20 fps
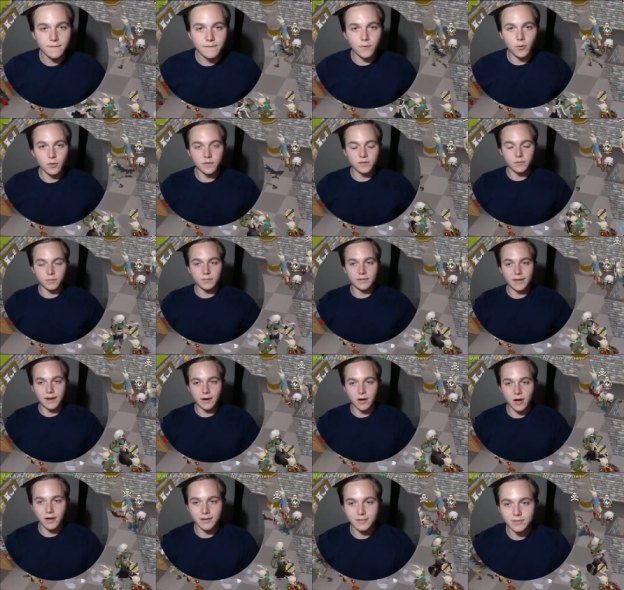for some
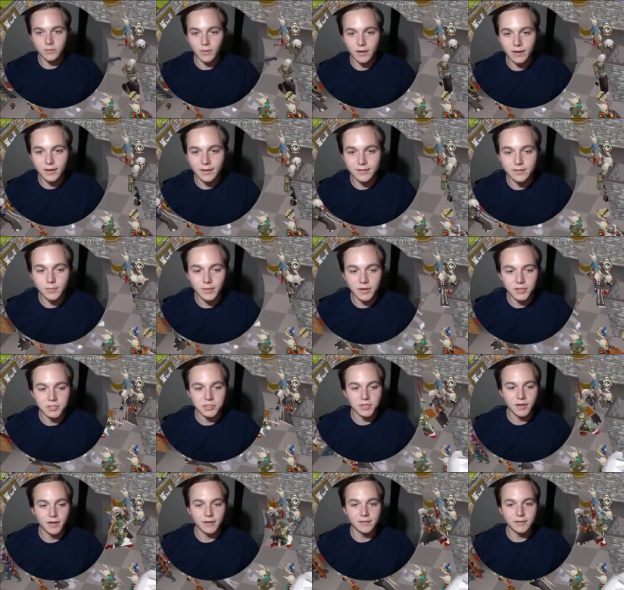Darok so I can get some
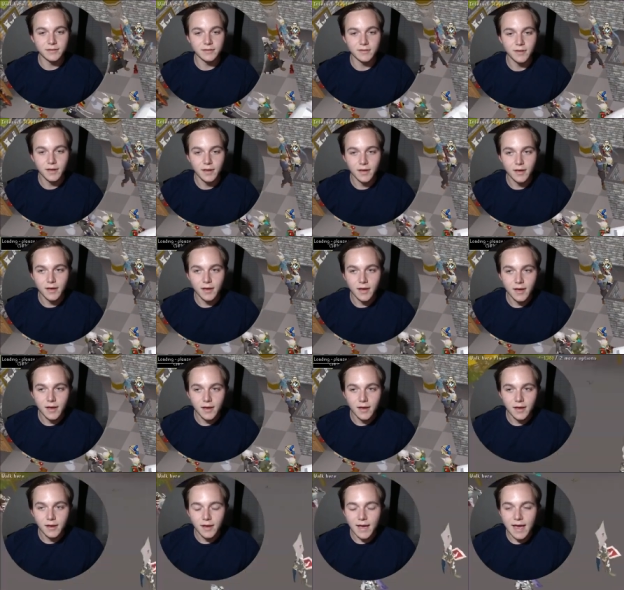AGS
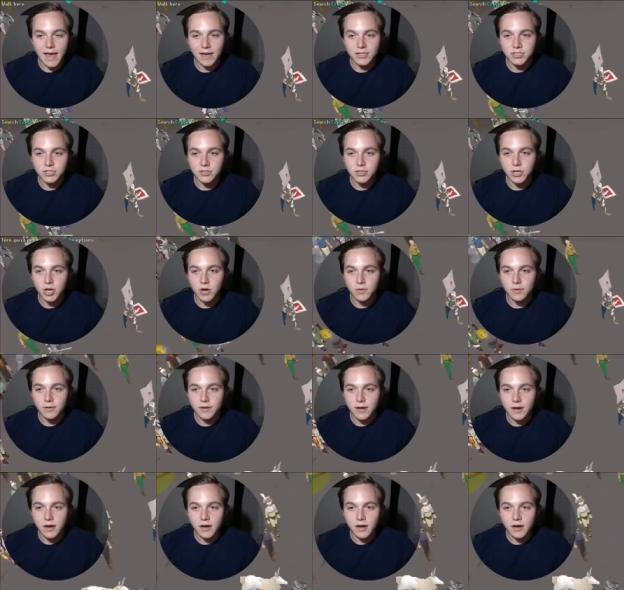action going.